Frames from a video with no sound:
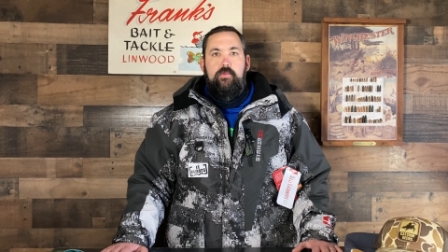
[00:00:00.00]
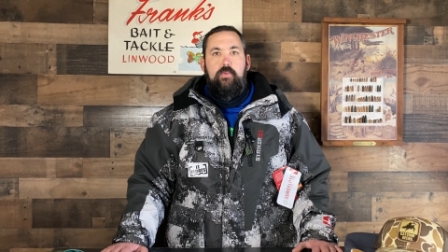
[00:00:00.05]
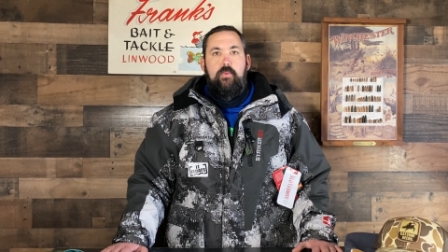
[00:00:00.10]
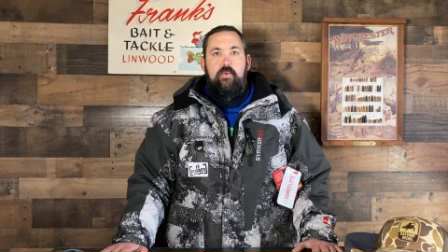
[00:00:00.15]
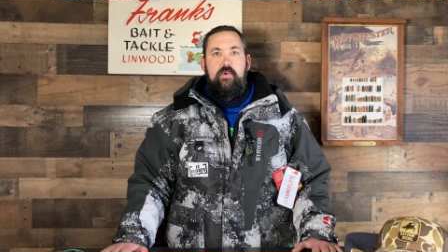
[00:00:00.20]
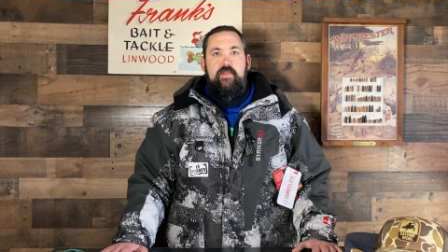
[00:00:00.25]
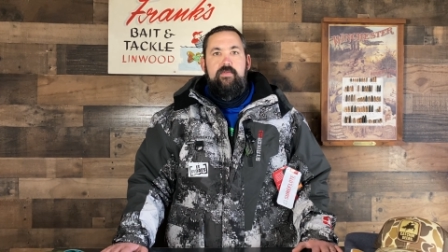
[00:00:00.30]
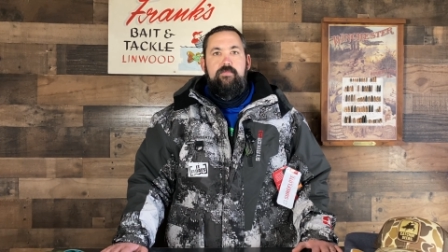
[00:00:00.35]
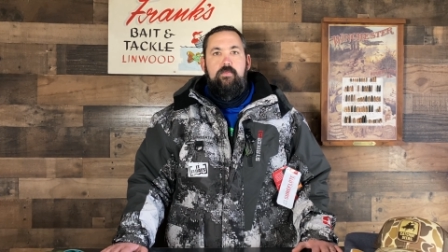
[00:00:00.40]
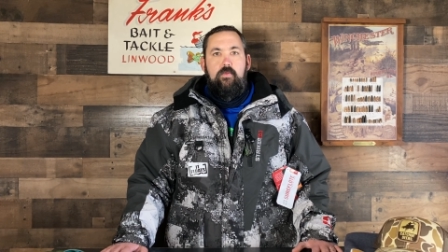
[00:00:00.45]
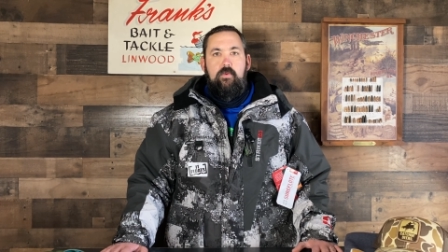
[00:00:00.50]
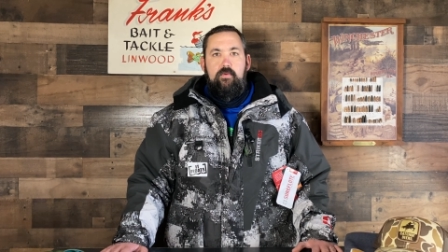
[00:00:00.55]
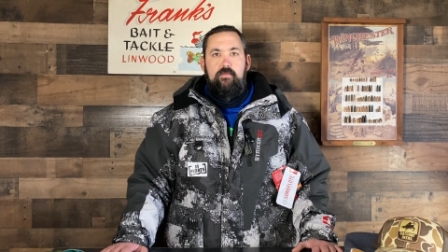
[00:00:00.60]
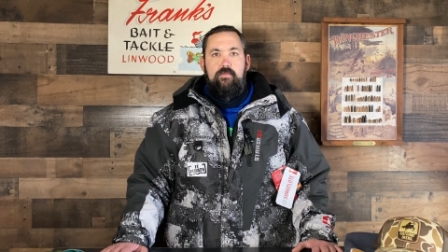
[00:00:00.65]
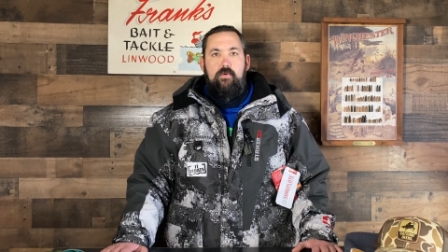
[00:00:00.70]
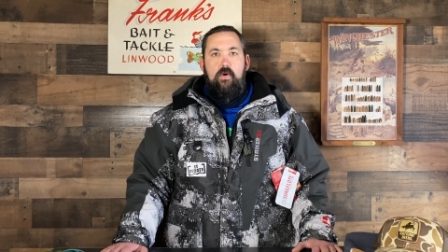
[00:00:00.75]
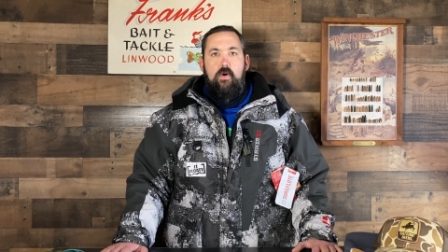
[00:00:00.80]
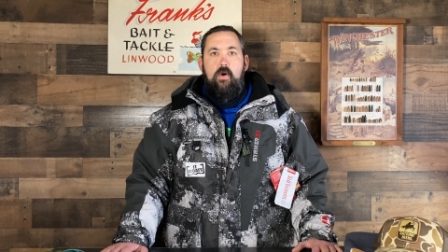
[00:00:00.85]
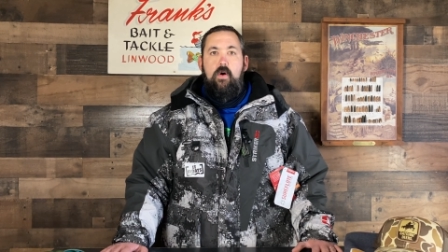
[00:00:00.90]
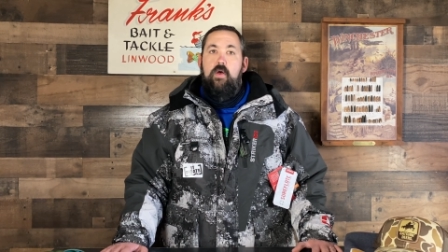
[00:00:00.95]
24
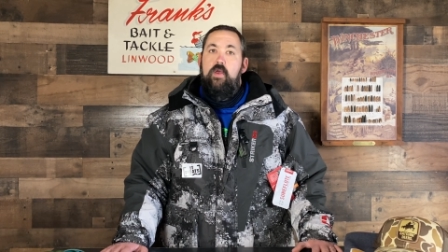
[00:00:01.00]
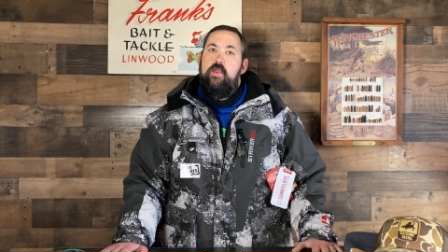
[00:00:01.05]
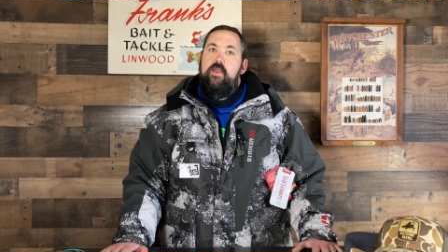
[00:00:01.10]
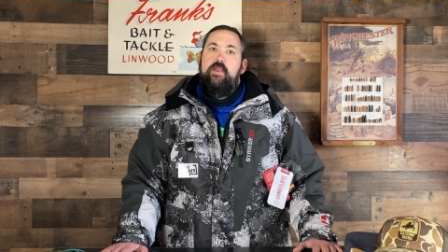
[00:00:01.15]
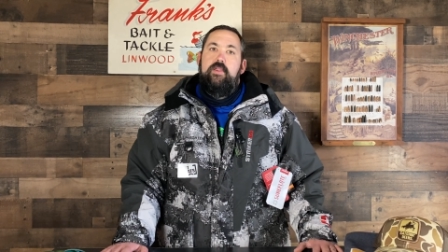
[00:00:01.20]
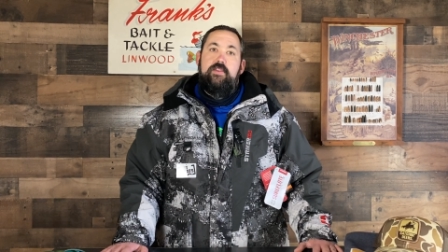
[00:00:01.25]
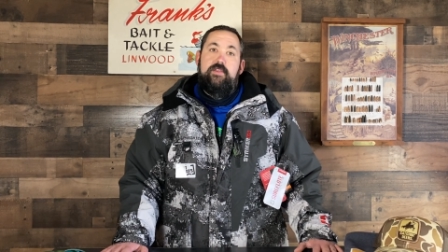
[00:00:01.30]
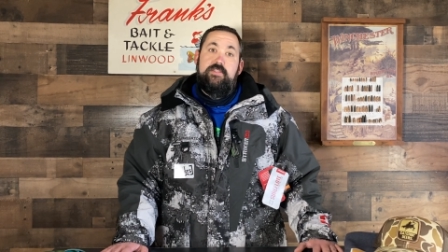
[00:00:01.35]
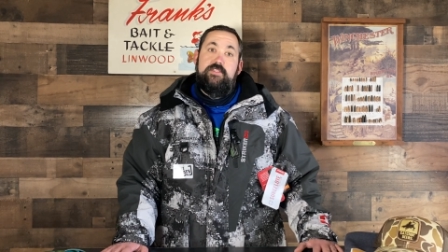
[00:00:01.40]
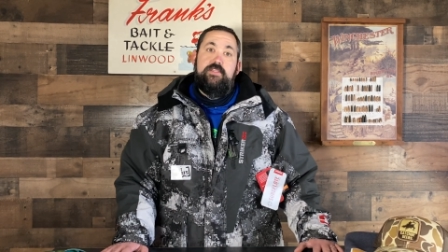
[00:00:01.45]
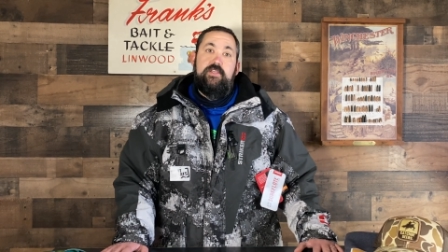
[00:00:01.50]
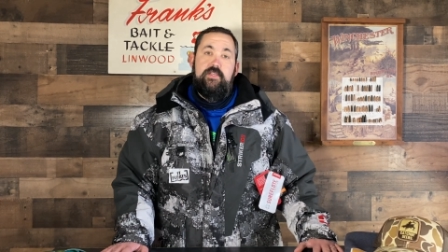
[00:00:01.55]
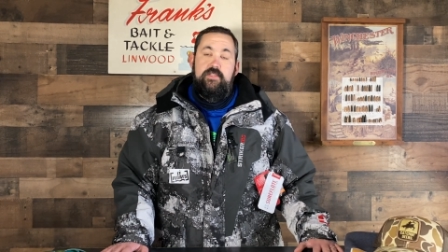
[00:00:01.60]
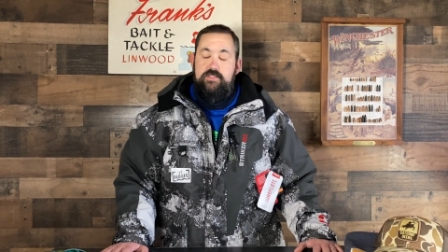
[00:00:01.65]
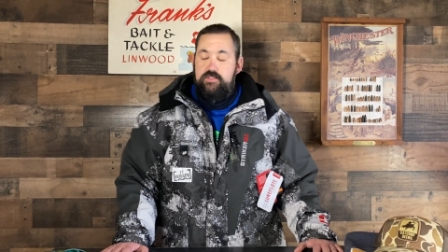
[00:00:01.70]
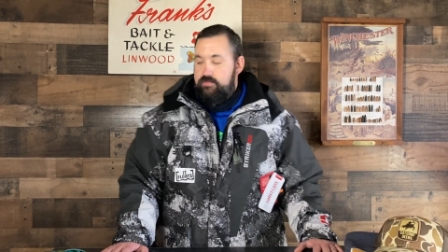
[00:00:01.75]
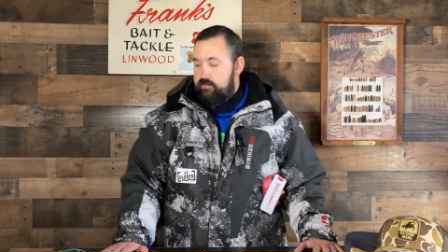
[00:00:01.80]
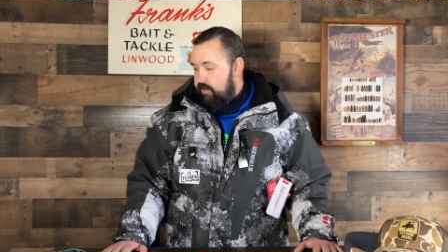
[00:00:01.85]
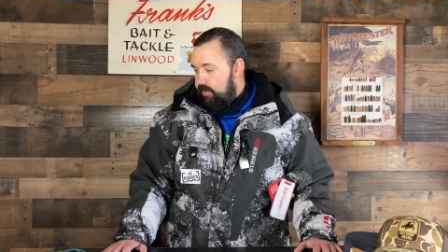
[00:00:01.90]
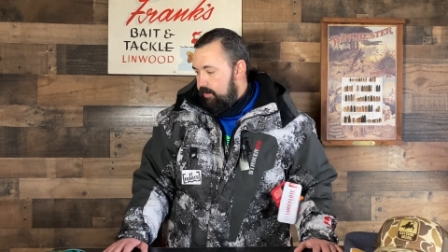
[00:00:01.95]
volt, and this thing's
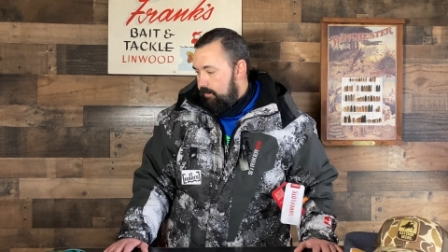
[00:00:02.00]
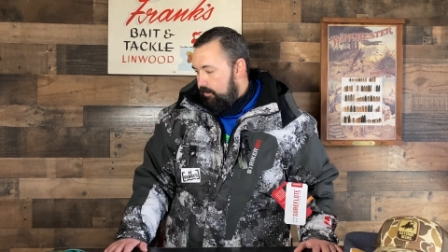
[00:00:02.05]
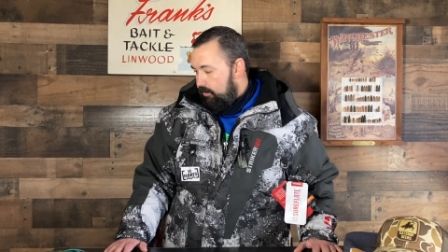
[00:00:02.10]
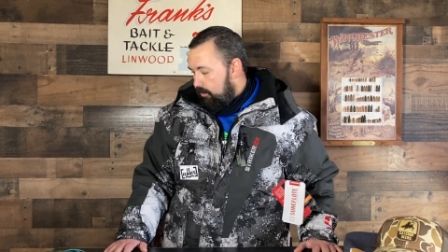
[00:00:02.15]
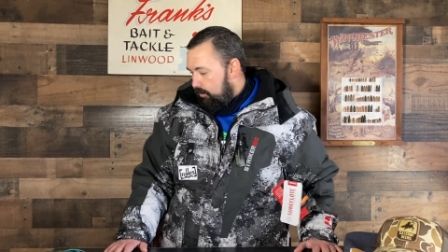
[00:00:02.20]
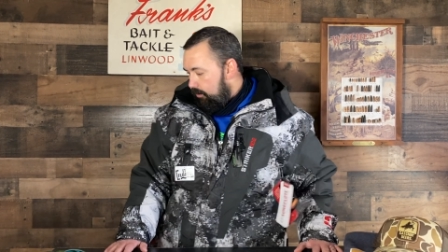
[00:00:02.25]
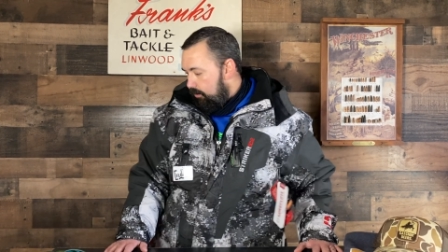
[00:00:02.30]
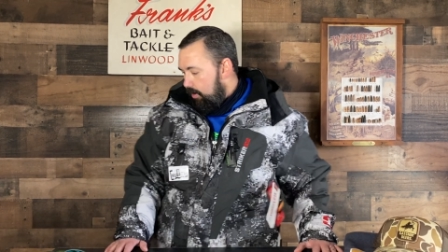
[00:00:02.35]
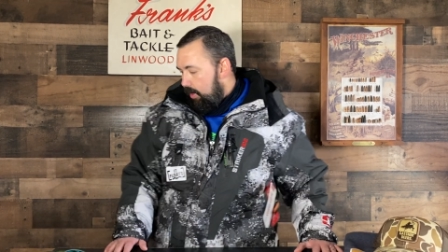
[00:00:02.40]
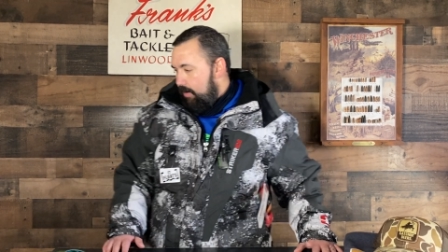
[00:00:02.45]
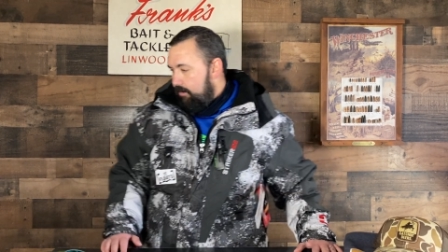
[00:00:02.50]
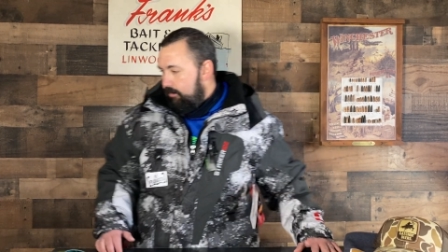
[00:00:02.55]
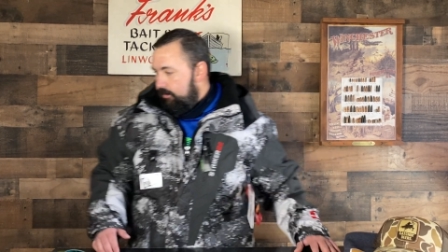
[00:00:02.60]
sweet. I'm going to grab it